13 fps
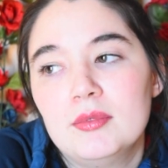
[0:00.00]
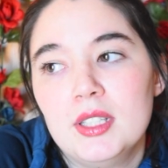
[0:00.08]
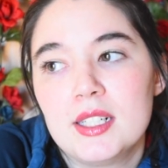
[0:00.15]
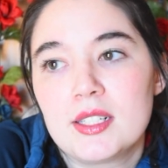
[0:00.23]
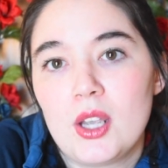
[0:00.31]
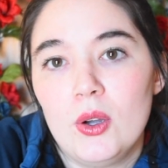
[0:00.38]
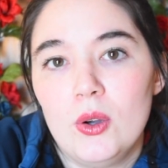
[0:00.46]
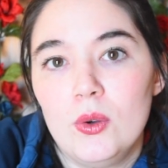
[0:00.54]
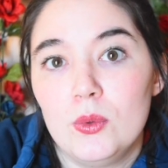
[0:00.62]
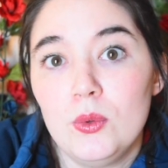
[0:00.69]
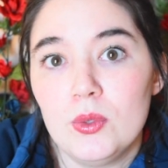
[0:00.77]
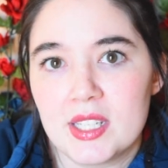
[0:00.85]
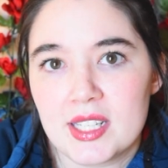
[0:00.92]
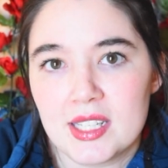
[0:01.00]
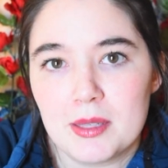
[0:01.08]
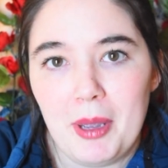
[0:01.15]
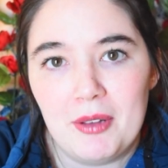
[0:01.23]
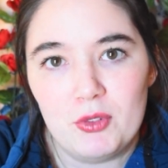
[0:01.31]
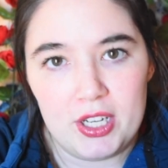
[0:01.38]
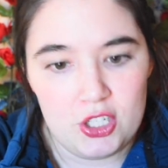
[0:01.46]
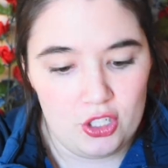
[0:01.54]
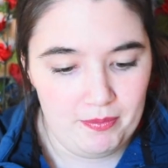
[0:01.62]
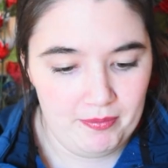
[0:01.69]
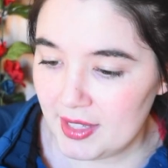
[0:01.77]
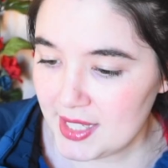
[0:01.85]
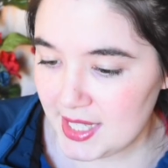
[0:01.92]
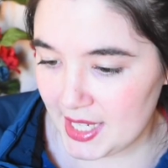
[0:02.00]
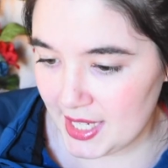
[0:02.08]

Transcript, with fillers: let's go. Ooh, this is a beverage. This